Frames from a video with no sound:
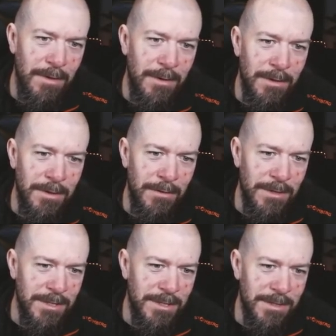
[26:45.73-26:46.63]
Look at all
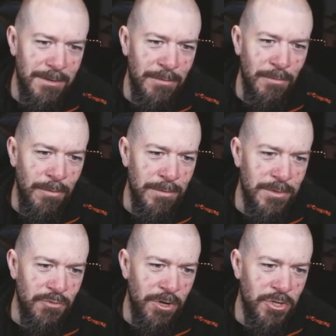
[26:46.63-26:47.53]
these cool
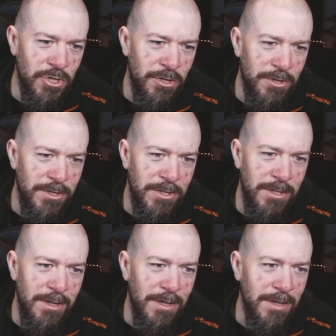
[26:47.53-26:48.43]
structures
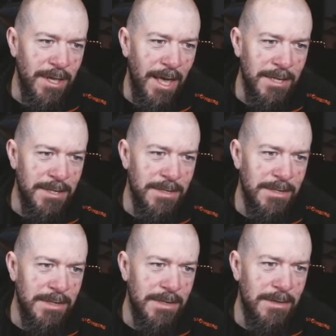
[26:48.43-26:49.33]
in the
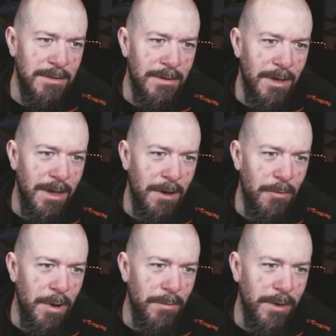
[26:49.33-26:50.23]
gases
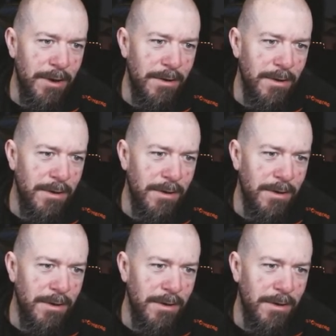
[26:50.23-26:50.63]
around here.